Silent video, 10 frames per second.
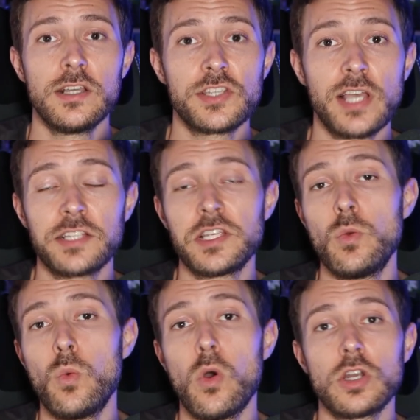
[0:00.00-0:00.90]

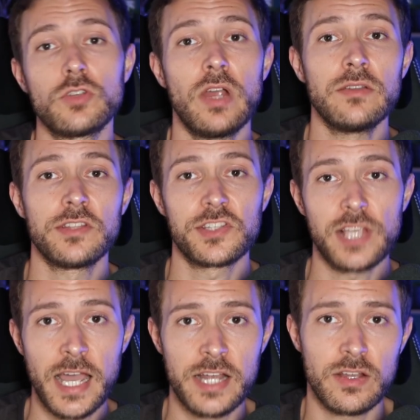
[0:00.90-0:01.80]
Sartin walked round the
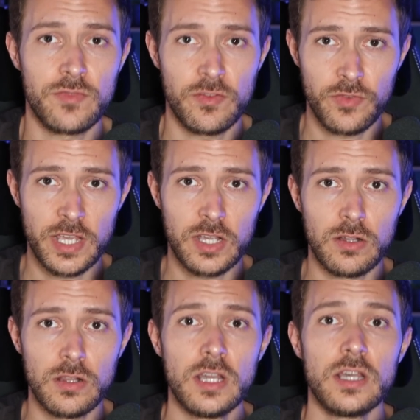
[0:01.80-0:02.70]
side of the
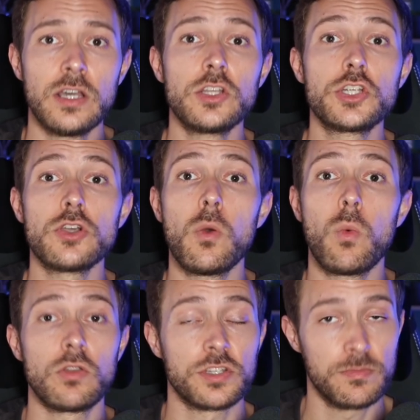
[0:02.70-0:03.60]
vehicle and shot
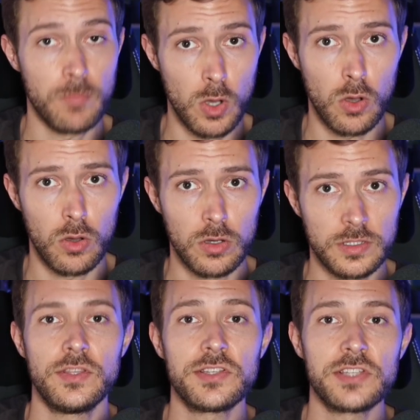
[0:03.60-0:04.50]
once more,
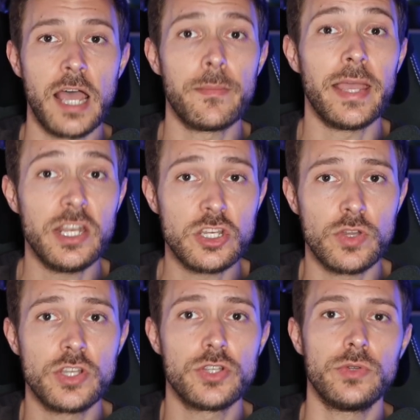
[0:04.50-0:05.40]
this time
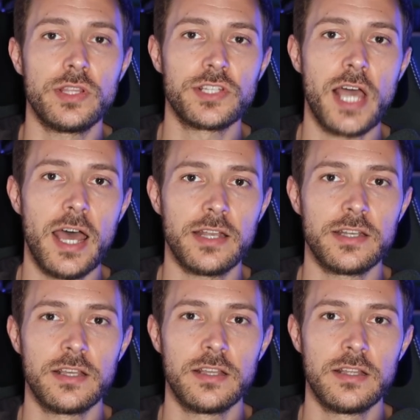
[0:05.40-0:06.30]
injuring Judith's hand.